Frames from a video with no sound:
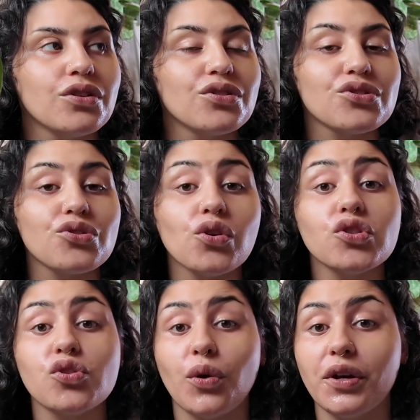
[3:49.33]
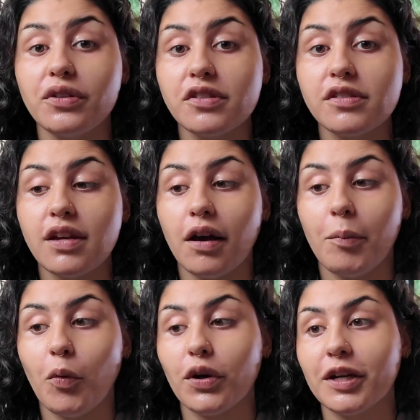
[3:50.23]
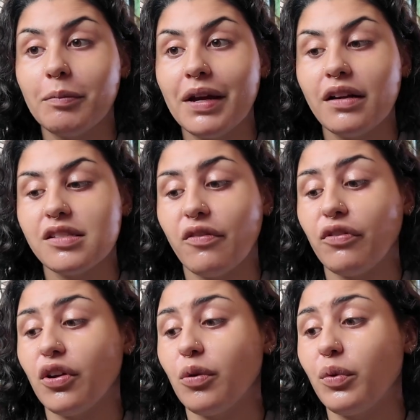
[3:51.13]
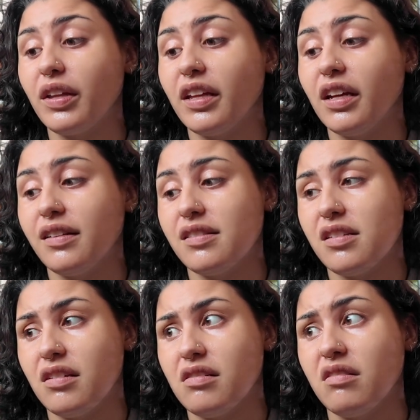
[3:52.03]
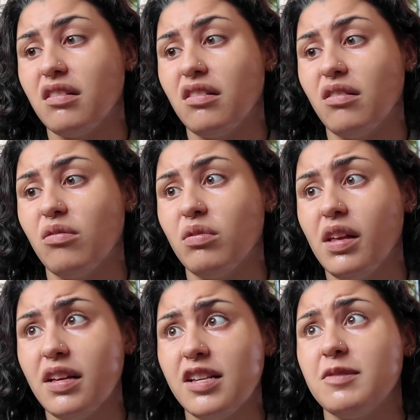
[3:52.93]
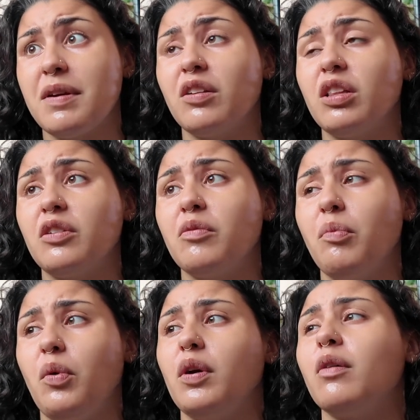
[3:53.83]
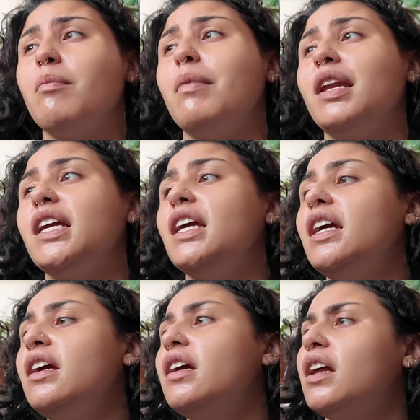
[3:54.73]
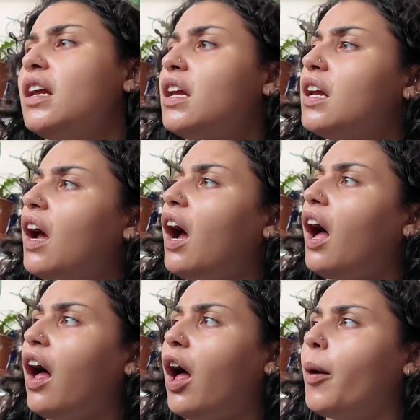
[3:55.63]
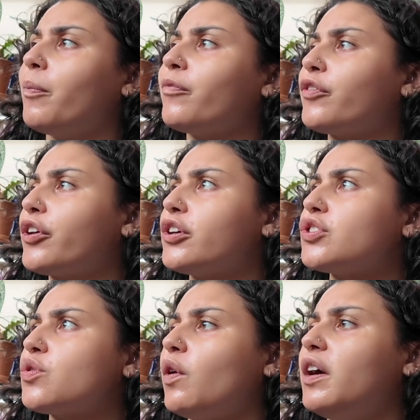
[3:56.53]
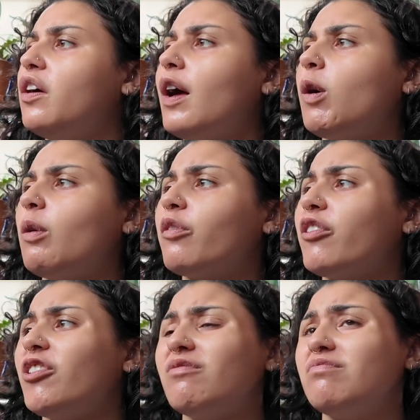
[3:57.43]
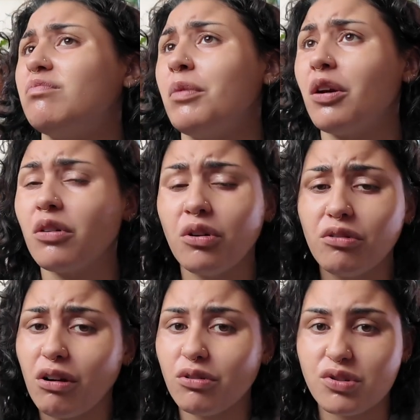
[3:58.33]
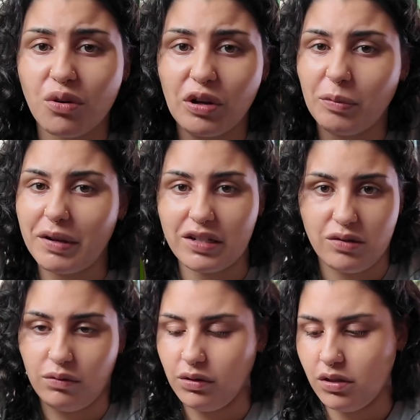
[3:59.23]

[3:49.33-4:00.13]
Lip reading: Soul Soil's orchid mix if you're willing to, you know, spend a little more money for your soil. However, Miracle-Gro soil mix will